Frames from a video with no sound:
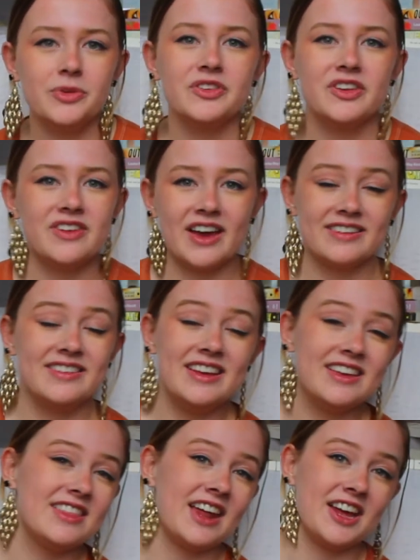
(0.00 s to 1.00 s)
used a
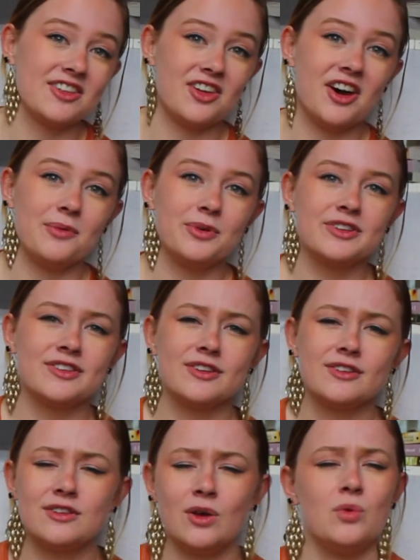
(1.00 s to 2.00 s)
technique that I thought was
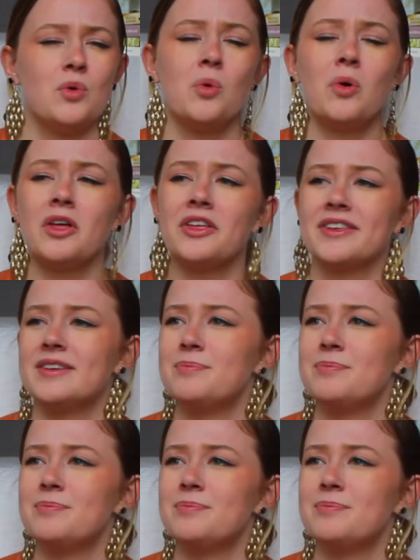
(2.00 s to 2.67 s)
so cool.